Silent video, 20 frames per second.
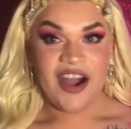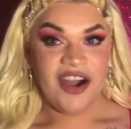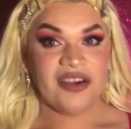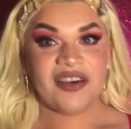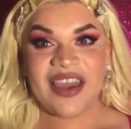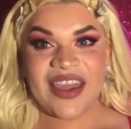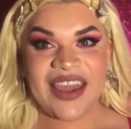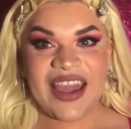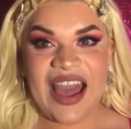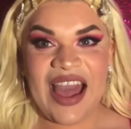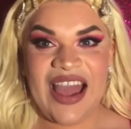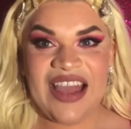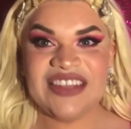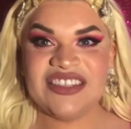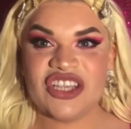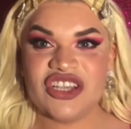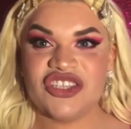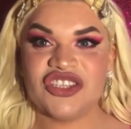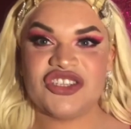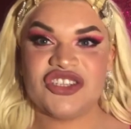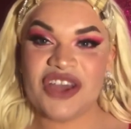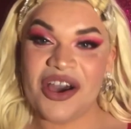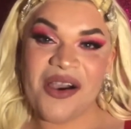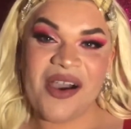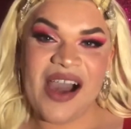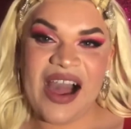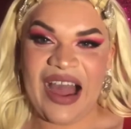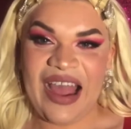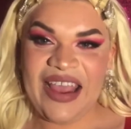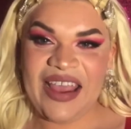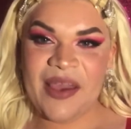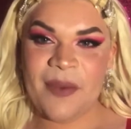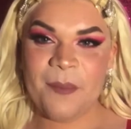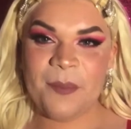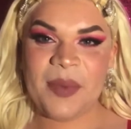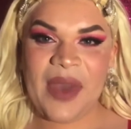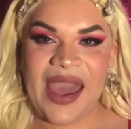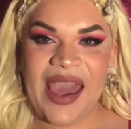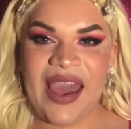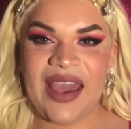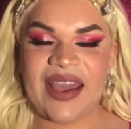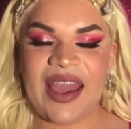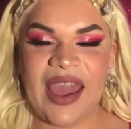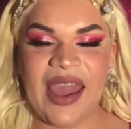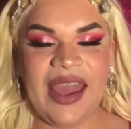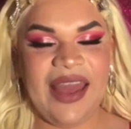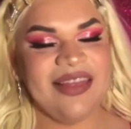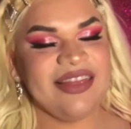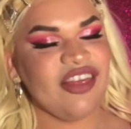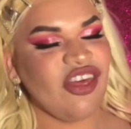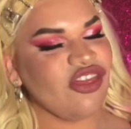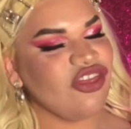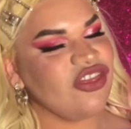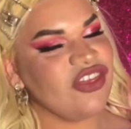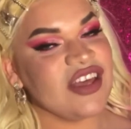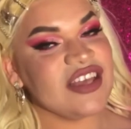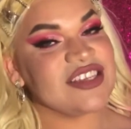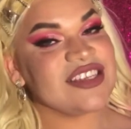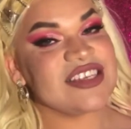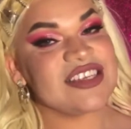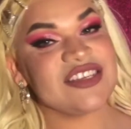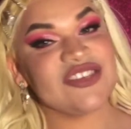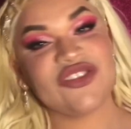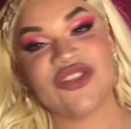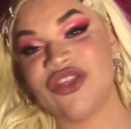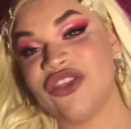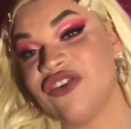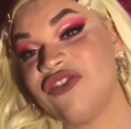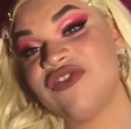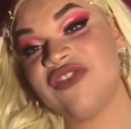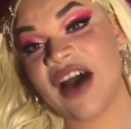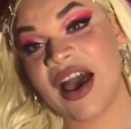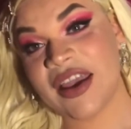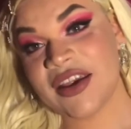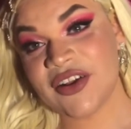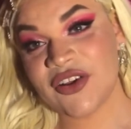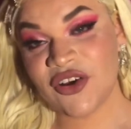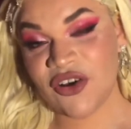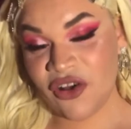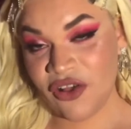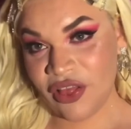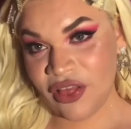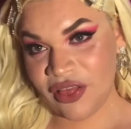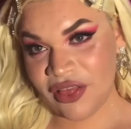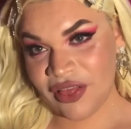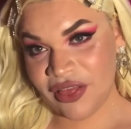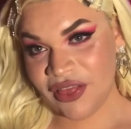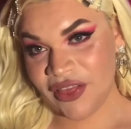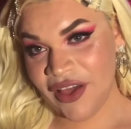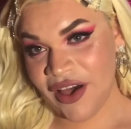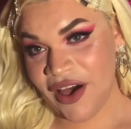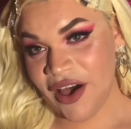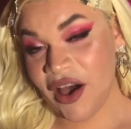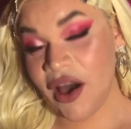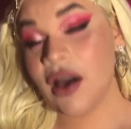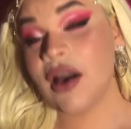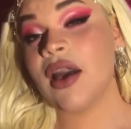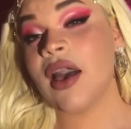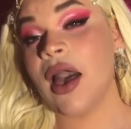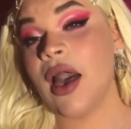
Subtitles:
Okay guys, so I am back and this is the final look.